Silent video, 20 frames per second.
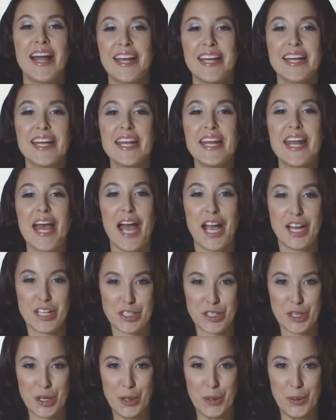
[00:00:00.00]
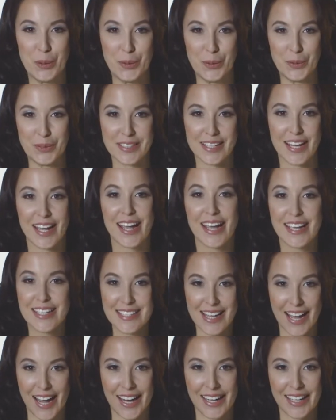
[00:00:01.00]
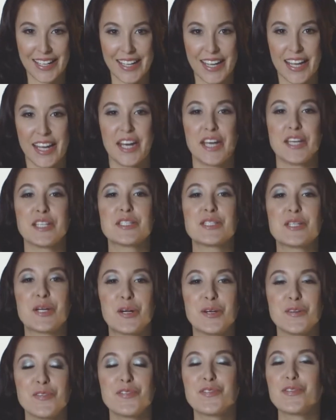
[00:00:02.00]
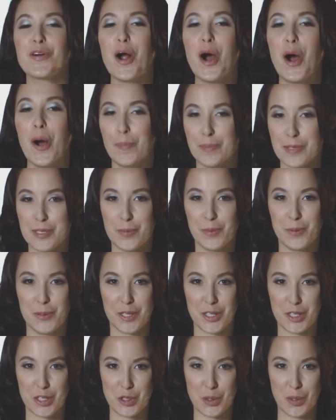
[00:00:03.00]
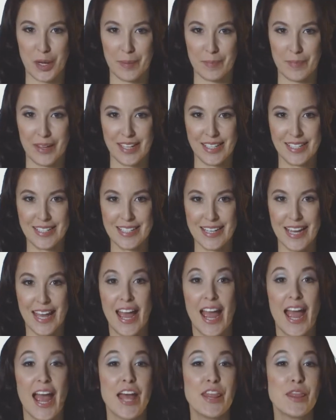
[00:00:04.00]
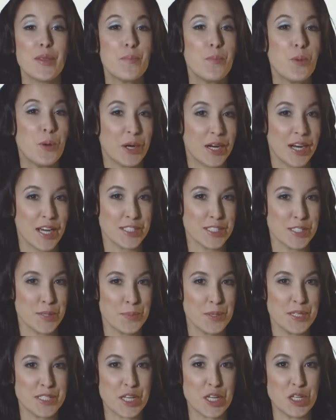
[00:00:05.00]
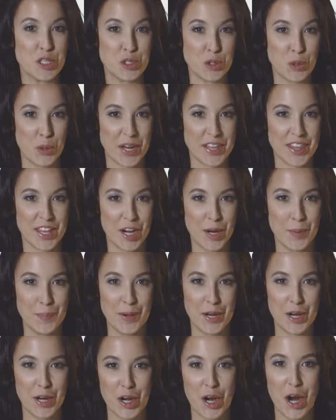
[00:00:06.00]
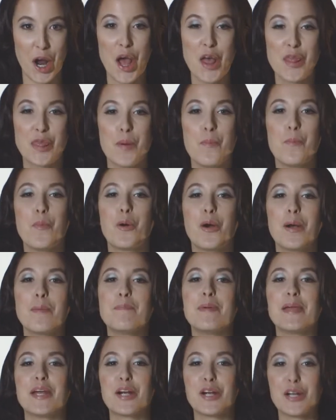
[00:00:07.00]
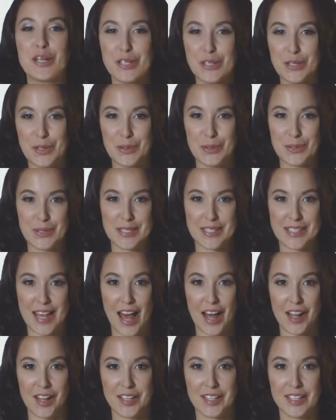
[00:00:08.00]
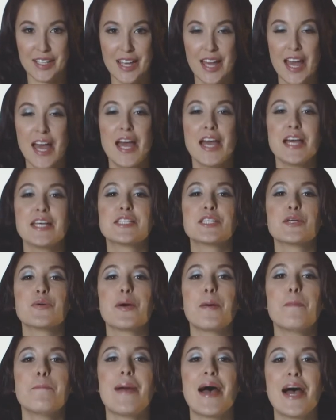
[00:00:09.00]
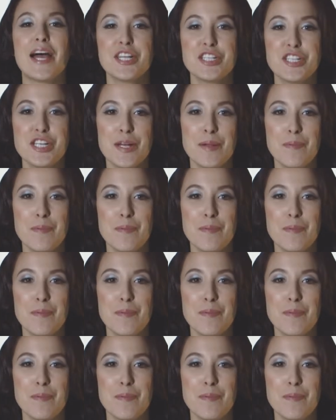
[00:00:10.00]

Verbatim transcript: Heineken Extra Cold. It's Heineken, served for optimal enjoyment. And the more customers enjoy their beer, the more beer you'll sell. So imagine